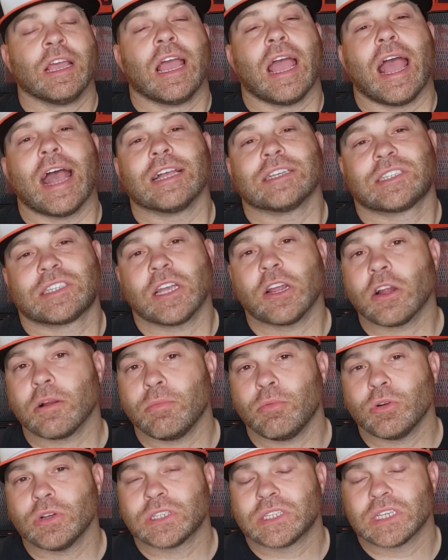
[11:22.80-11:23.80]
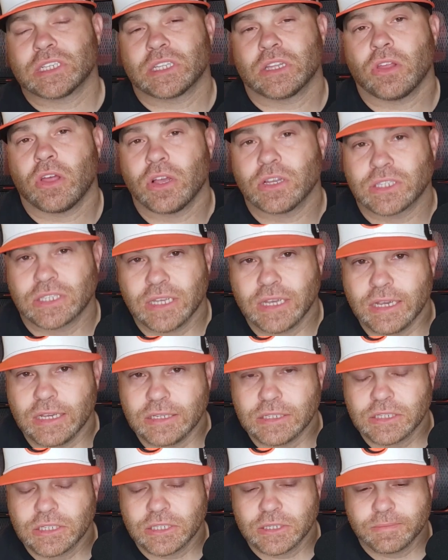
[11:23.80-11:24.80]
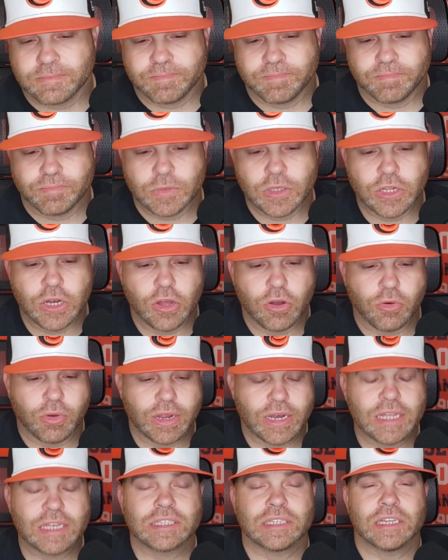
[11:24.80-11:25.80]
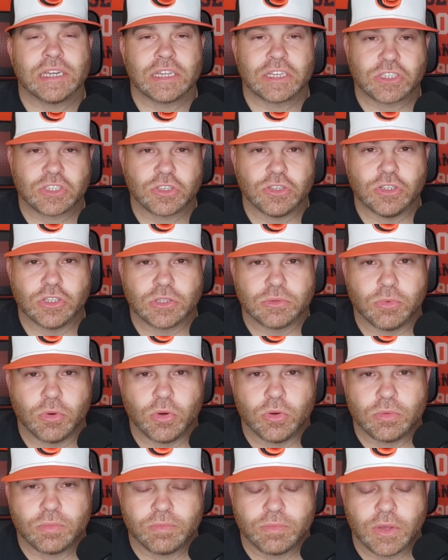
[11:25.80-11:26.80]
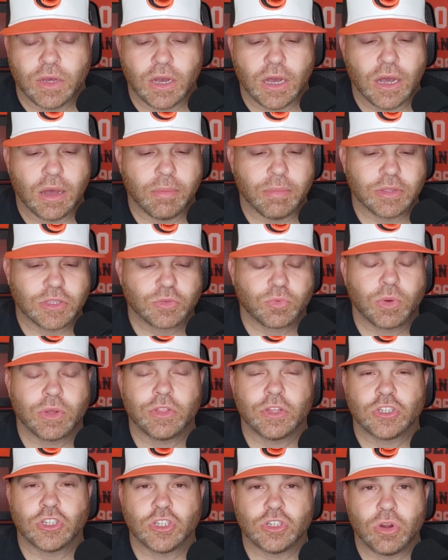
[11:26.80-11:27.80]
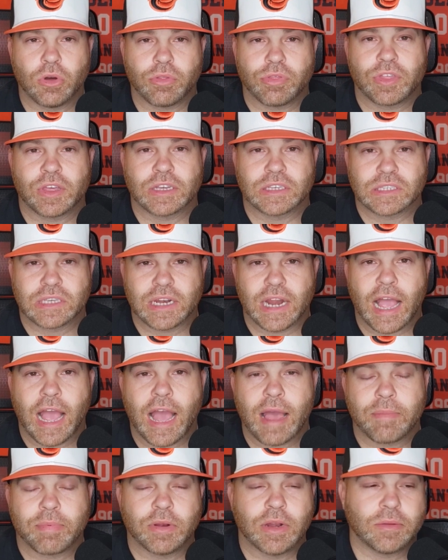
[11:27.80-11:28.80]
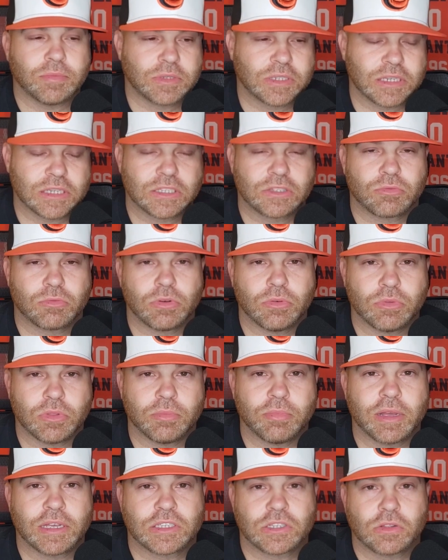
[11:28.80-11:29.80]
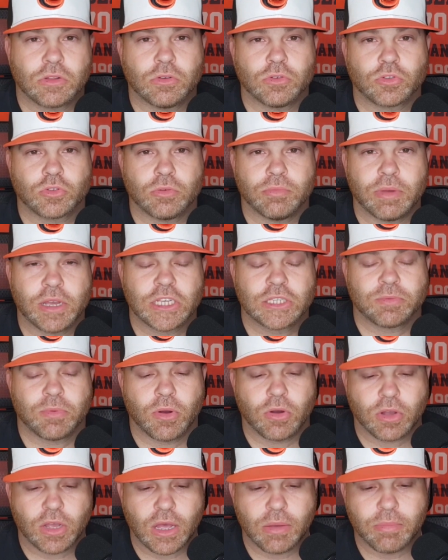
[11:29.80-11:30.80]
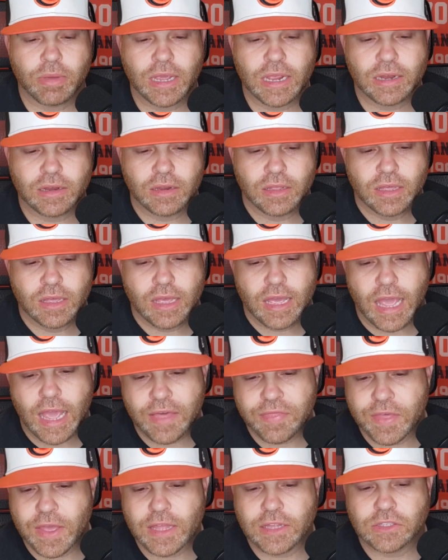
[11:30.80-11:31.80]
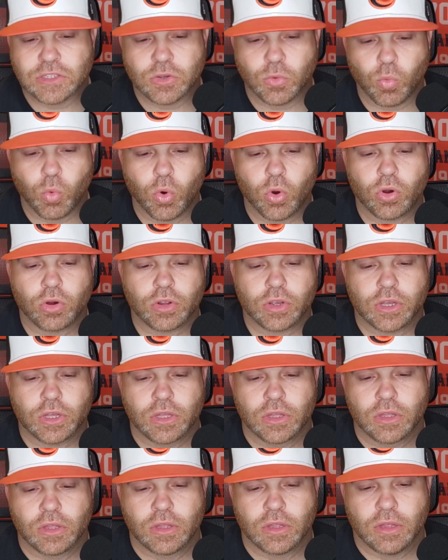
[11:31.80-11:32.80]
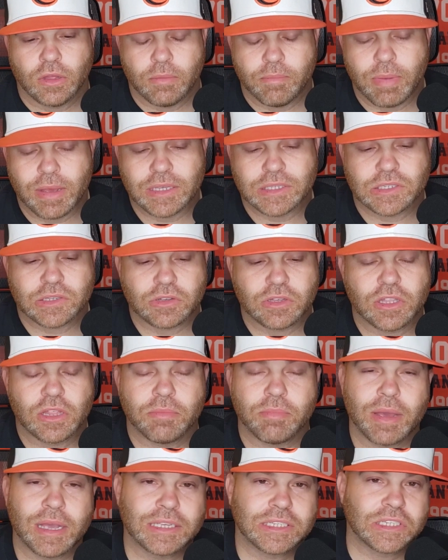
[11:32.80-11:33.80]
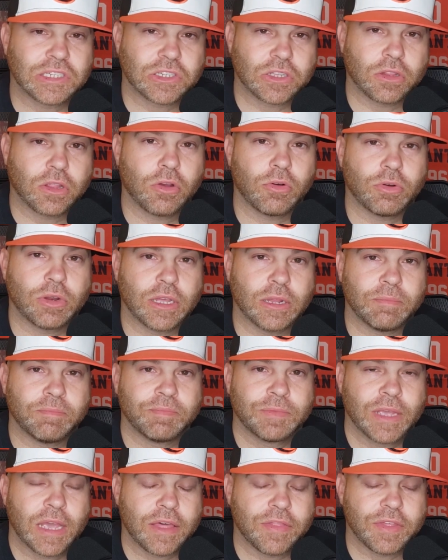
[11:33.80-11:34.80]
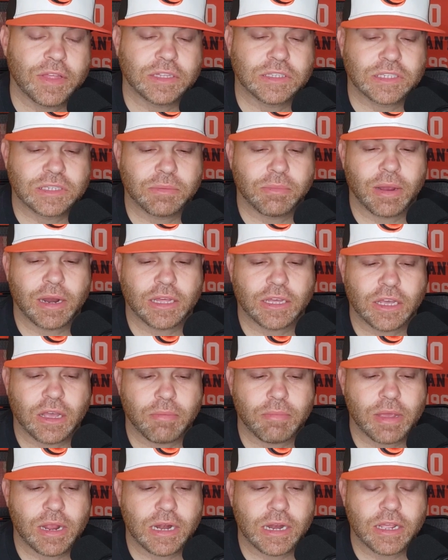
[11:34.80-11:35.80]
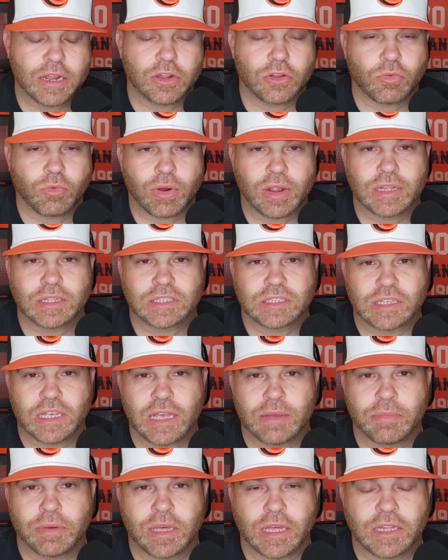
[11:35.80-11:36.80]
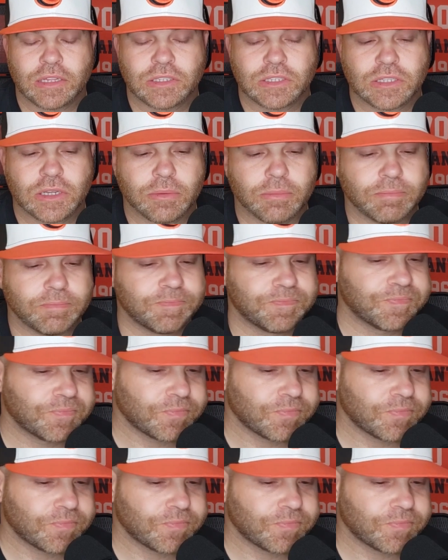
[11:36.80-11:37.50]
as terrible as this loss is, it is inexcusable. It's one that you don't think is going to happen up 6-3 with the best closer in baseball come in, and then to work, basically the bases loaded, and then somebody come in and hit a grand slam against them.